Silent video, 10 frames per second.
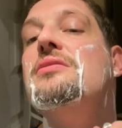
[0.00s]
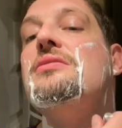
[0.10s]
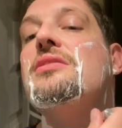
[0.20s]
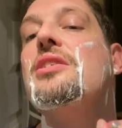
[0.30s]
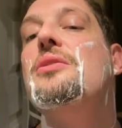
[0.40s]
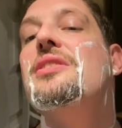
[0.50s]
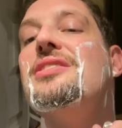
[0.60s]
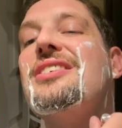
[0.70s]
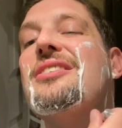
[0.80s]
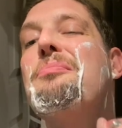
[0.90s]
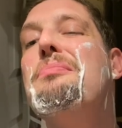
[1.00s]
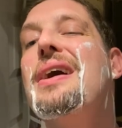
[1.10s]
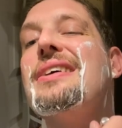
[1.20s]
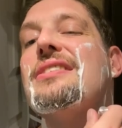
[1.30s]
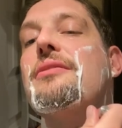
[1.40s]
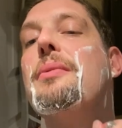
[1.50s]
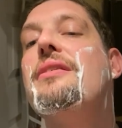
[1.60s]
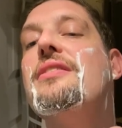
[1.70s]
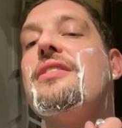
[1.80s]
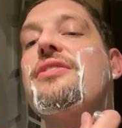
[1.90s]
noticing a massive amount
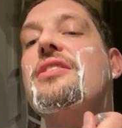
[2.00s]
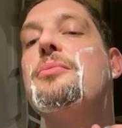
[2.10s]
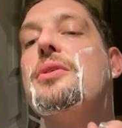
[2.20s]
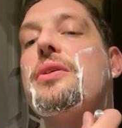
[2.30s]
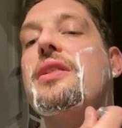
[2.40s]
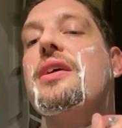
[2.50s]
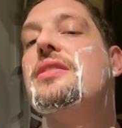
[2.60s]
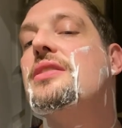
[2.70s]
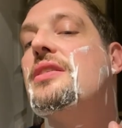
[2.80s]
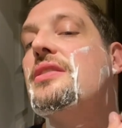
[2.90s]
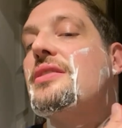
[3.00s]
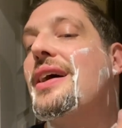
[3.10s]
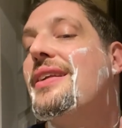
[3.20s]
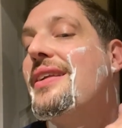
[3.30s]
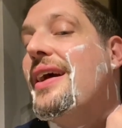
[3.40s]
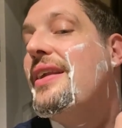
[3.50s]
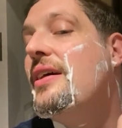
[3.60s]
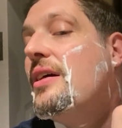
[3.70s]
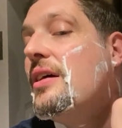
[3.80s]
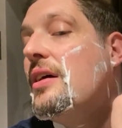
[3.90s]
of difference between this and the standard head.
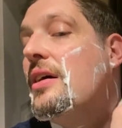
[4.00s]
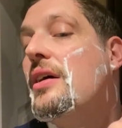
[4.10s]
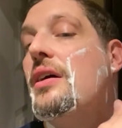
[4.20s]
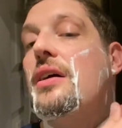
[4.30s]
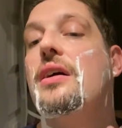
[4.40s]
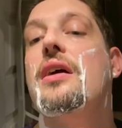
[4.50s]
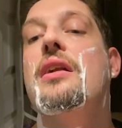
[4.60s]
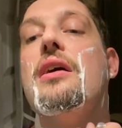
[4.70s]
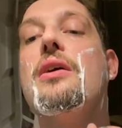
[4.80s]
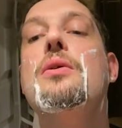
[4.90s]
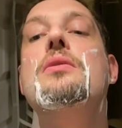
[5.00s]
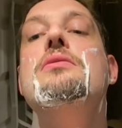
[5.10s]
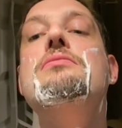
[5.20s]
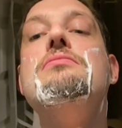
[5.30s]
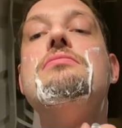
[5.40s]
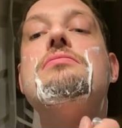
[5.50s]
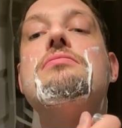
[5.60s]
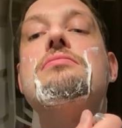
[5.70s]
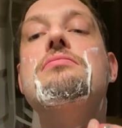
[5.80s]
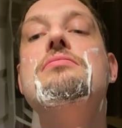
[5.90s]
No.
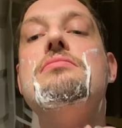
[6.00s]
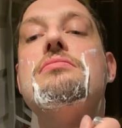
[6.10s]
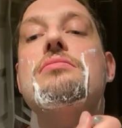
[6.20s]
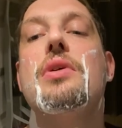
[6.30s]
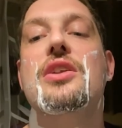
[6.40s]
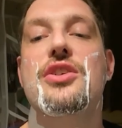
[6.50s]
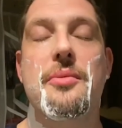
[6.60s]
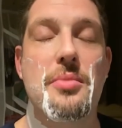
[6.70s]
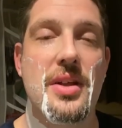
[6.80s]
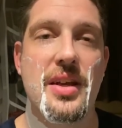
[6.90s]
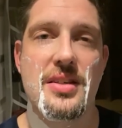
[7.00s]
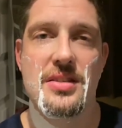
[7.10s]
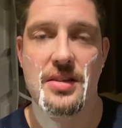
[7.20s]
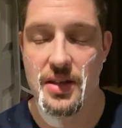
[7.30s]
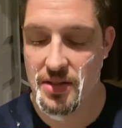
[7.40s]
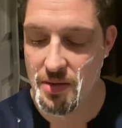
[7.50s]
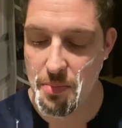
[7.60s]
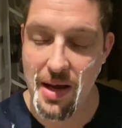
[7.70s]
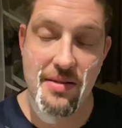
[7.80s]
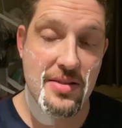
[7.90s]
When Jim did his
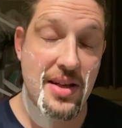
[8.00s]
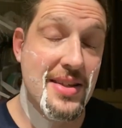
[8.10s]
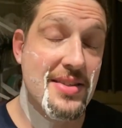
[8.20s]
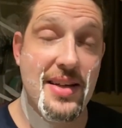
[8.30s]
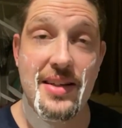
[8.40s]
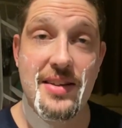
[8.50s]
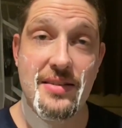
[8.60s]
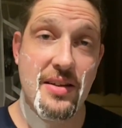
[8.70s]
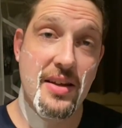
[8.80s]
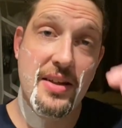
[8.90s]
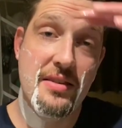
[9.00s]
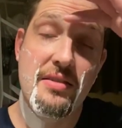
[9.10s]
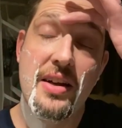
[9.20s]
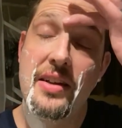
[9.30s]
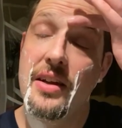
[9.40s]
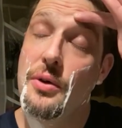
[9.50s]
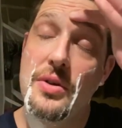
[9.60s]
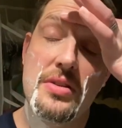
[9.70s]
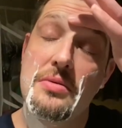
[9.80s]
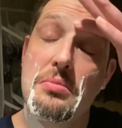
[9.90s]
comparison, he said he didn't really
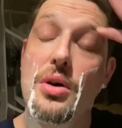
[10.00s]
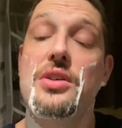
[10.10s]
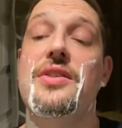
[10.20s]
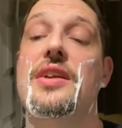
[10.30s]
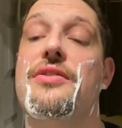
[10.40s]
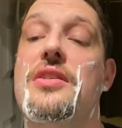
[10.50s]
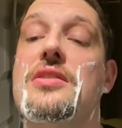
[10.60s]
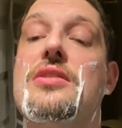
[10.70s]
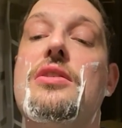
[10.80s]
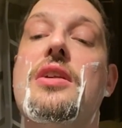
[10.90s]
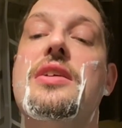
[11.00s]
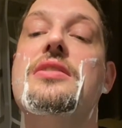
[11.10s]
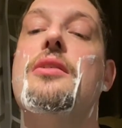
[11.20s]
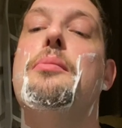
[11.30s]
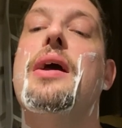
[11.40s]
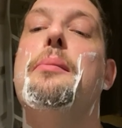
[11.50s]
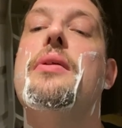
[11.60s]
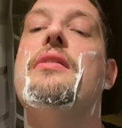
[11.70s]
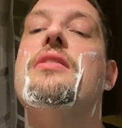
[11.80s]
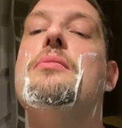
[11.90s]
notice much of a difference, or at least on paper
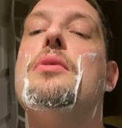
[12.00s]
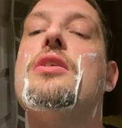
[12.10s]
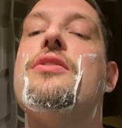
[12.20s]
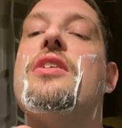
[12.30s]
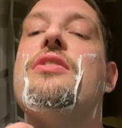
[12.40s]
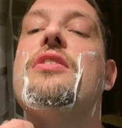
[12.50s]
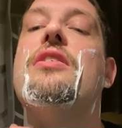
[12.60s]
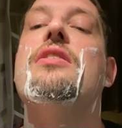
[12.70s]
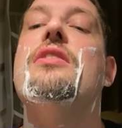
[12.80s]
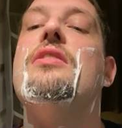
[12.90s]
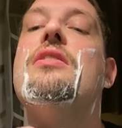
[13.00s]
there isn't much of a difference.